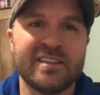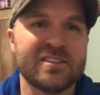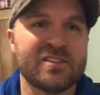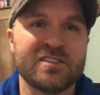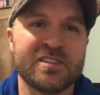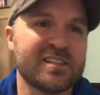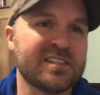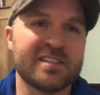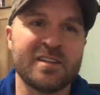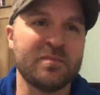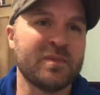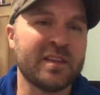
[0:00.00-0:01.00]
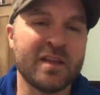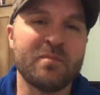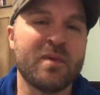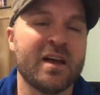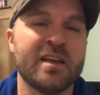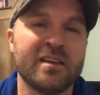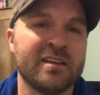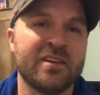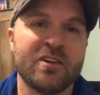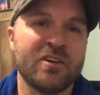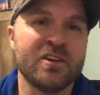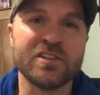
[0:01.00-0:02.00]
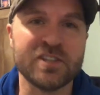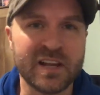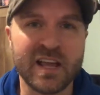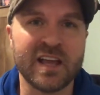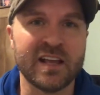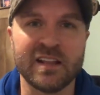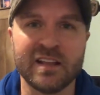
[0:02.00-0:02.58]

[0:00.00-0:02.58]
this is just something that might encourage your day.